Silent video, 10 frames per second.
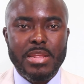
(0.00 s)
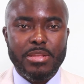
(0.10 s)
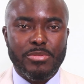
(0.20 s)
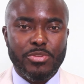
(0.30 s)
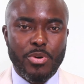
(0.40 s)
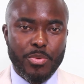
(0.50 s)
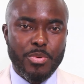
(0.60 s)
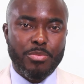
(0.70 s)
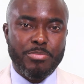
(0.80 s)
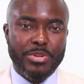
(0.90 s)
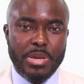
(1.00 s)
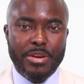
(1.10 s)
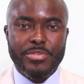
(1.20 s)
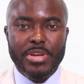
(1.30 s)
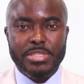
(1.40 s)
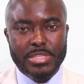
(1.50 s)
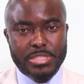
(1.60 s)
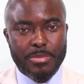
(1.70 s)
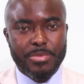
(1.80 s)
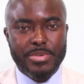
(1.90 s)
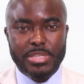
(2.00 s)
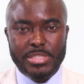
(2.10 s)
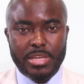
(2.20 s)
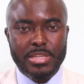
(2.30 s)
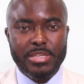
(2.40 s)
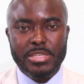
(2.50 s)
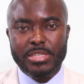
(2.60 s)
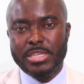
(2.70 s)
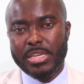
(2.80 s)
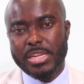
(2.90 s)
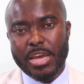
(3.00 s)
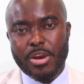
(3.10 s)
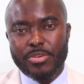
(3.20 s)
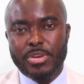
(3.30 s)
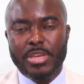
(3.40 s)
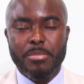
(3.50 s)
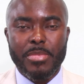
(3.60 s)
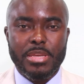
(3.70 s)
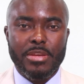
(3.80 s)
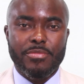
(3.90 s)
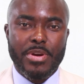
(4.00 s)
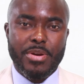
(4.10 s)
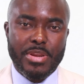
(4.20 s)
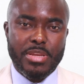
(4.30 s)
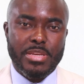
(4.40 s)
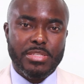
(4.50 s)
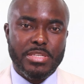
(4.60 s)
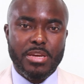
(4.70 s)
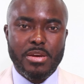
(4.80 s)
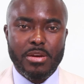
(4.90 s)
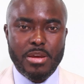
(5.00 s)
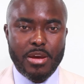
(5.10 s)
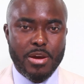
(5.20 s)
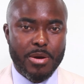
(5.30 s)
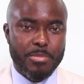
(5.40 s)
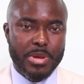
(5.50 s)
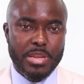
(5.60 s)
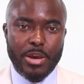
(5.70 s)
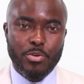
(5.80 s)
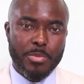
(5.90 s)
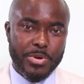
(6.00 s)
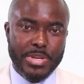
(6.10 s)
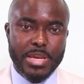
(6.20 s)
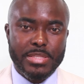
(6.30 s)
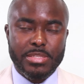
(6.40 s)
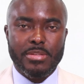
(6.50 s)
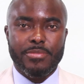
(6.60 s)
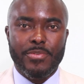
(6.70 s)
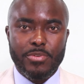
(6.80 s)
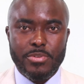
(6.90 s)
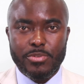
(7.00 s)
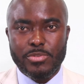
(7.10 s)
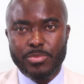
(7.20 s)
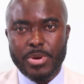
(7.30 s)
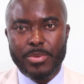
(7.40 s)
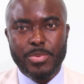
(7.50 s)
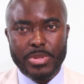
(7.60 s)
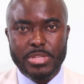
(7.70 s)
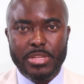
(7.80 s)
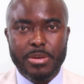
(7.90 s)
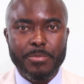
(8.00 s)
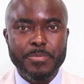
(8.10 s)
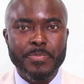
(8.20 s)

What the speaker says: So we'll be addressing some of the challenges and how you can make it very easier and accommodating for you to work with them.